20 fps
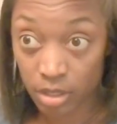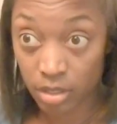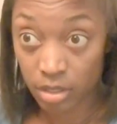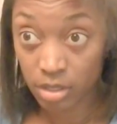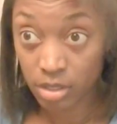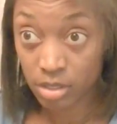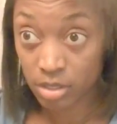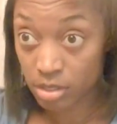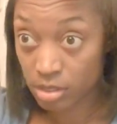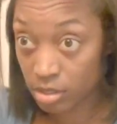
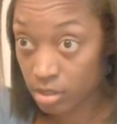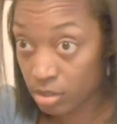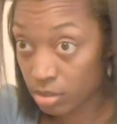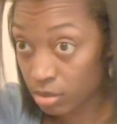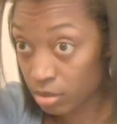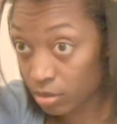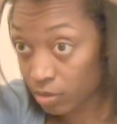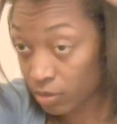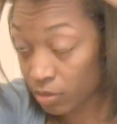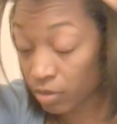It just
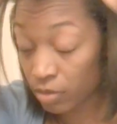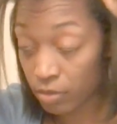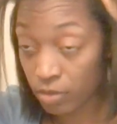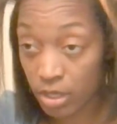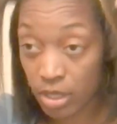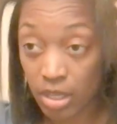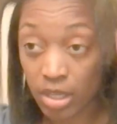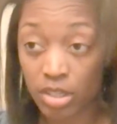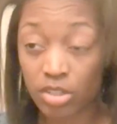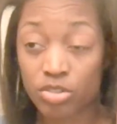looked
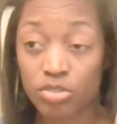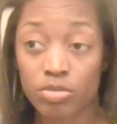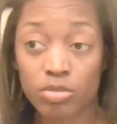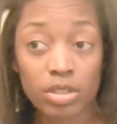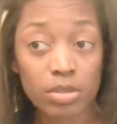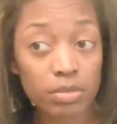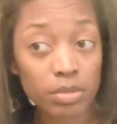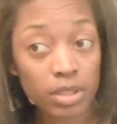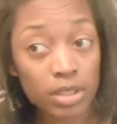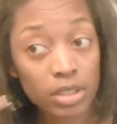
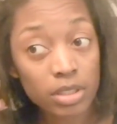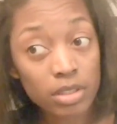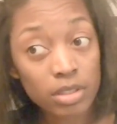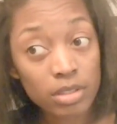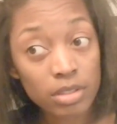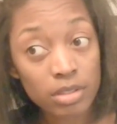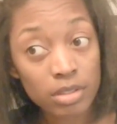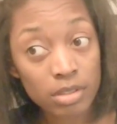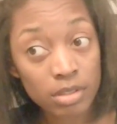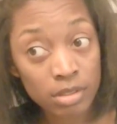extremely
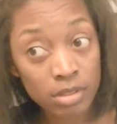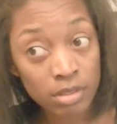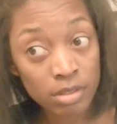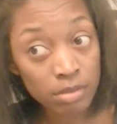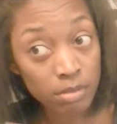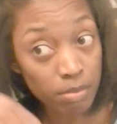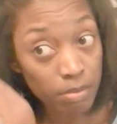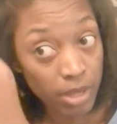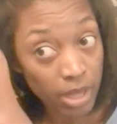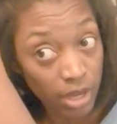
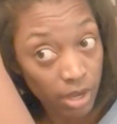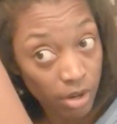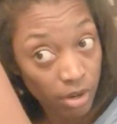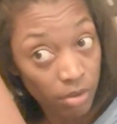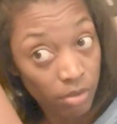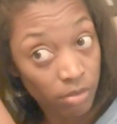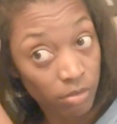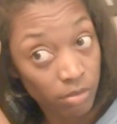bare.